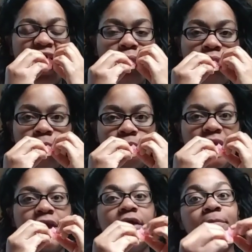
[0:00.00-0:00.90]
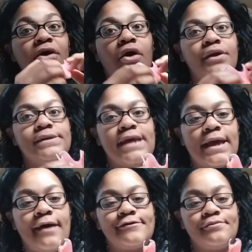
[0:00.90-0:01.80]
Ooh, it could be hard to take
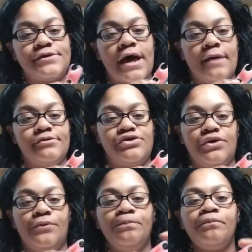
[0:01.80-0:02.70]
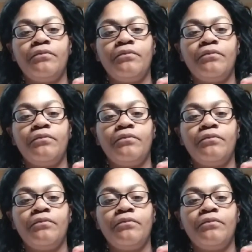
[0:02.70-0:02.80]
out sometimes too.